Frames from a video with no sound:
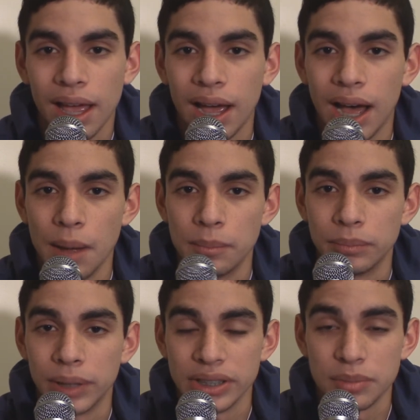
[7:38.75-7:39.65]

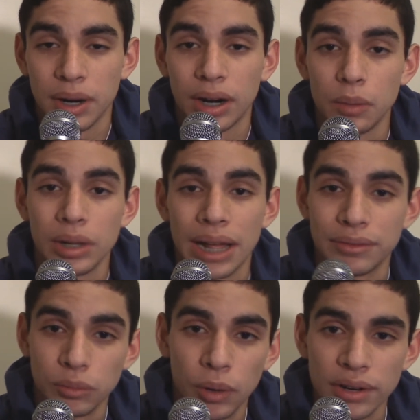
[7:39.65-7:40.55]
But tomorrow I will have
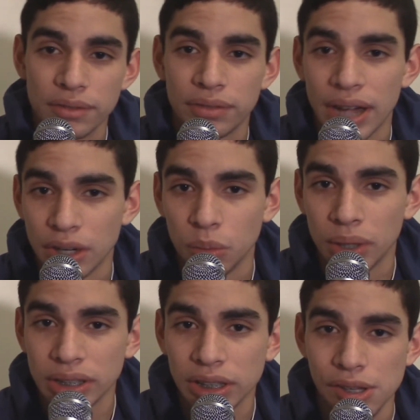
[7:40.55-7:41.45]
one final
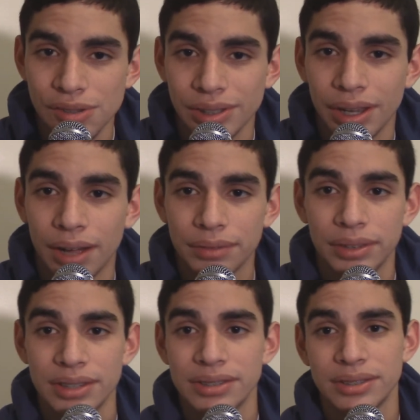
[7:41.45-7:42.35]
one closing off
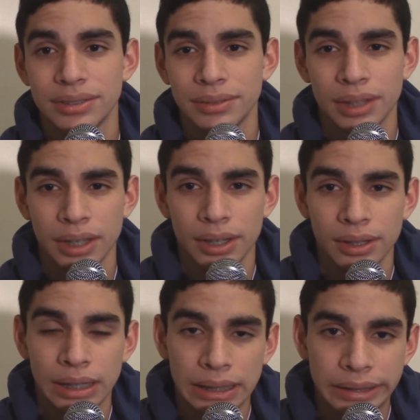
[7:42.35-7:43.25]
this
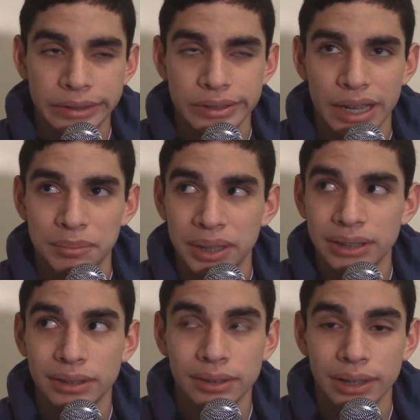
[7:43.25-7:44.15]

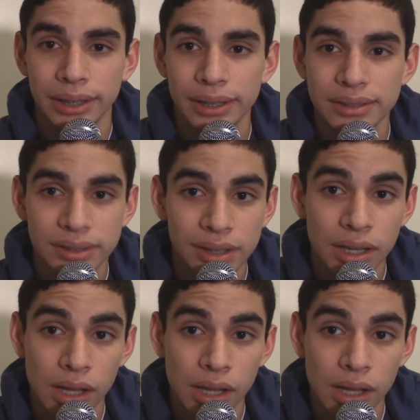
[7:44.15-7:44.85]
segment, I guess.